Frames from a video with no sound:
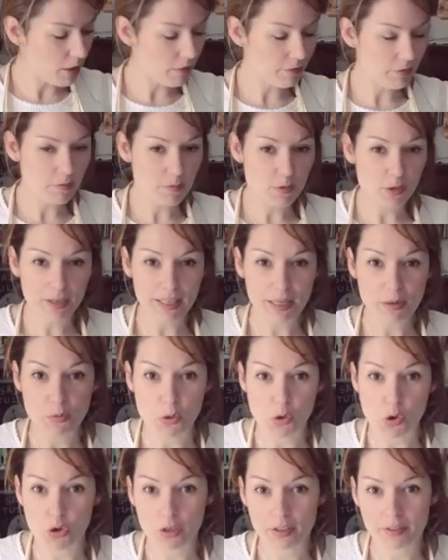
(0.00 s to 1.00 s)
got from Doggy
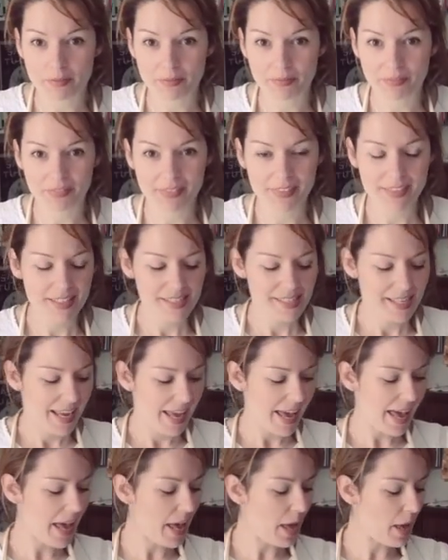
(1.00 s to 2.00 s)
Walk.
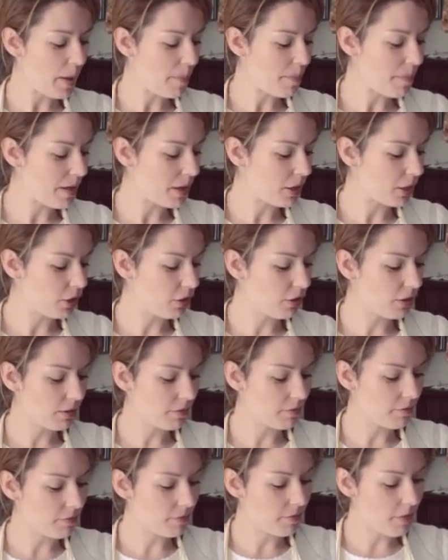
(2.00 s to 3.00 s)
You
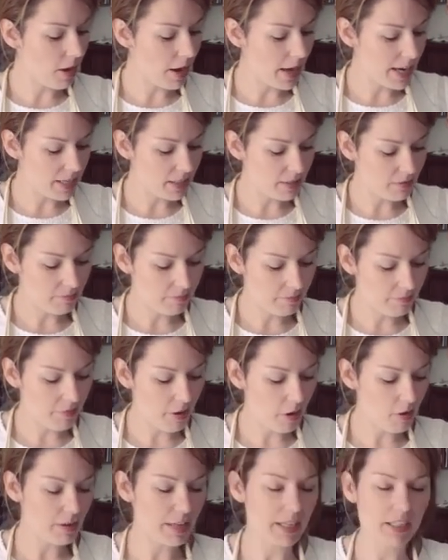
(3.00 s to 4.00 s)
can find
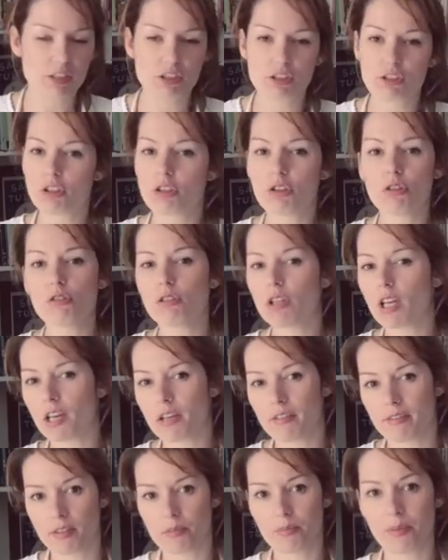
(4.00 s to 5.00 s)
foliage all
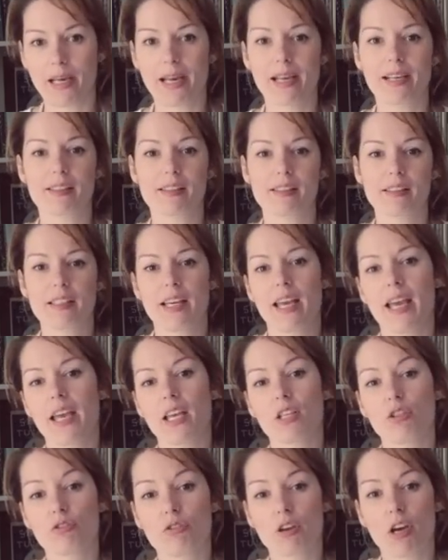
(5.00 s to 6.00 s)
over the place,
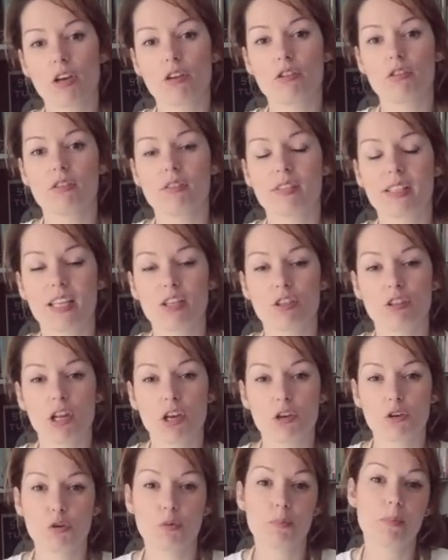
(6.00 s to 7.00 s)
hedgerows, in your
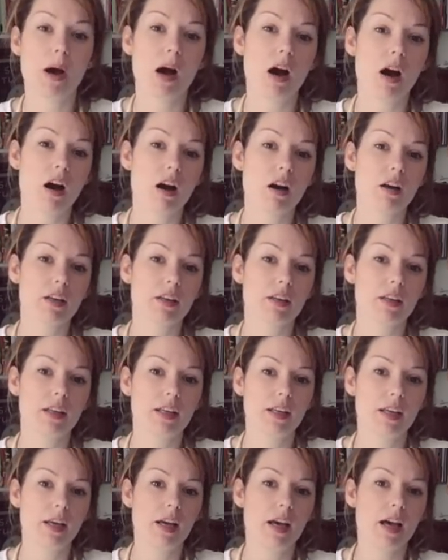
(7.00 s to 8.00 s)
local park.
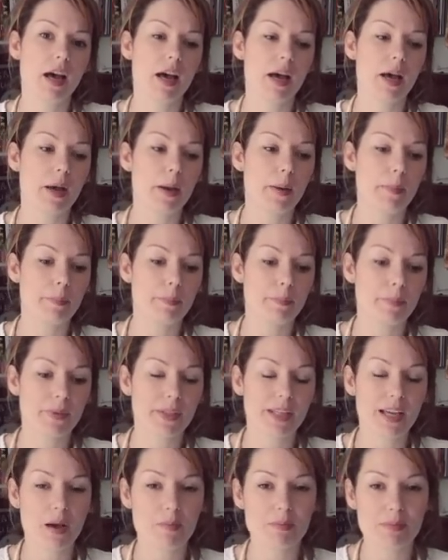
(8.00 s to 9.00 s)

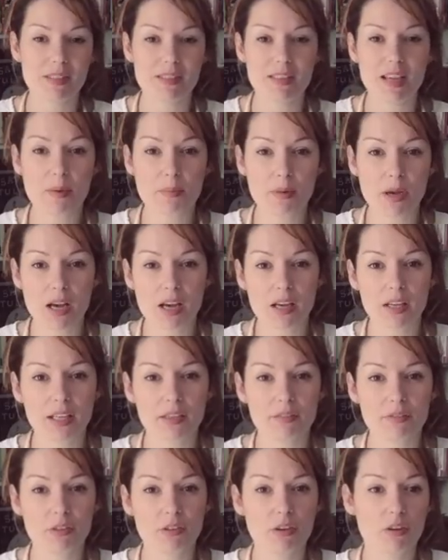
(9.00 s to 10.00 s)
Come summer,
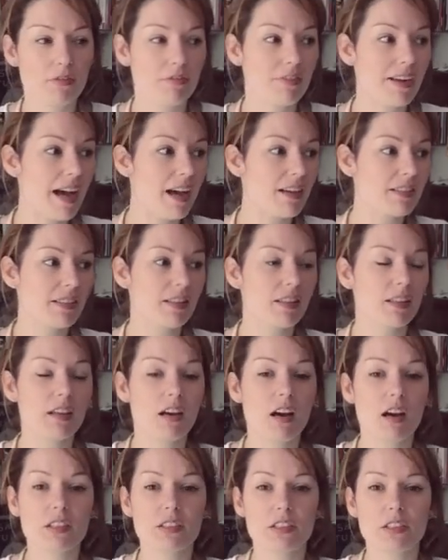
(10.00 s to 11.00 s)
if you've got flowers in the
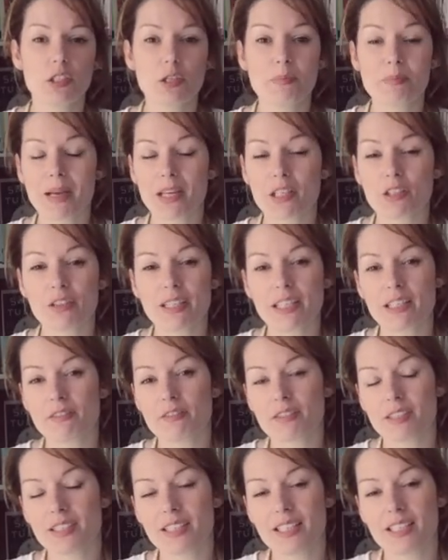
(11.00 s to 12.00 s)
garden, you may not
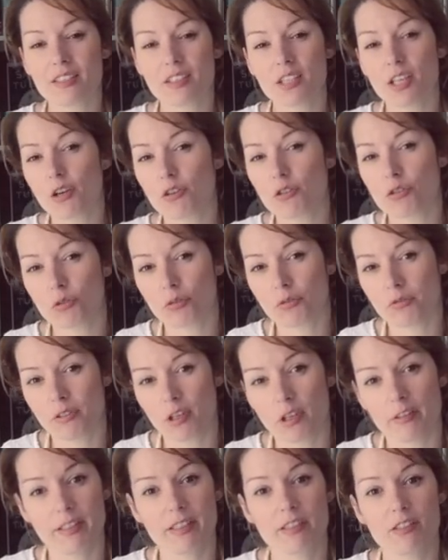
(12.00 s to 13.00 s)
even need to go to a
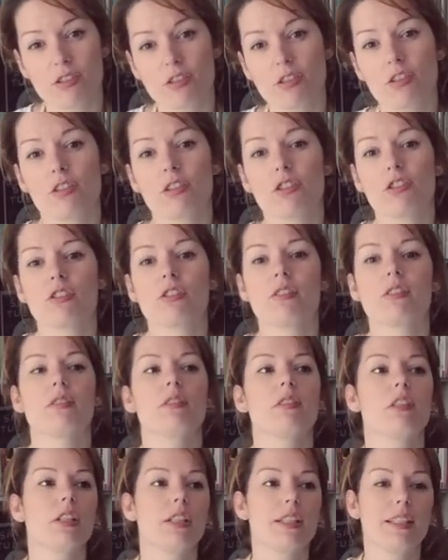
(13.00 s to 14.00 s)
florist. You could just
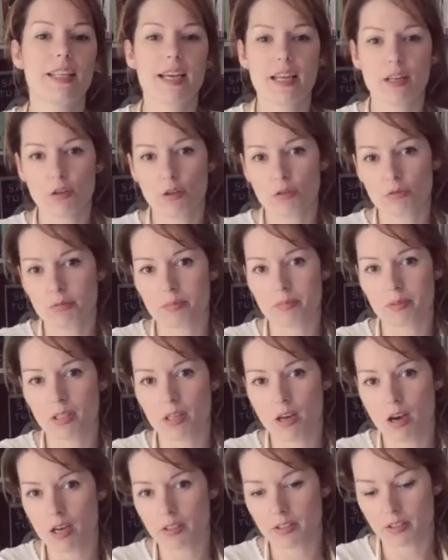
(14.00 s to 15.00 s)
get it all from the
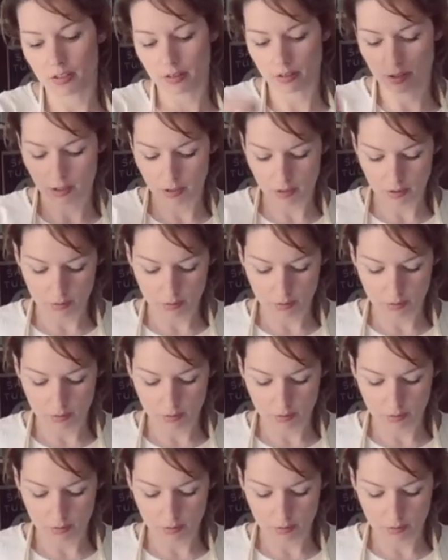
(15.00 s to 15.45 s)
garden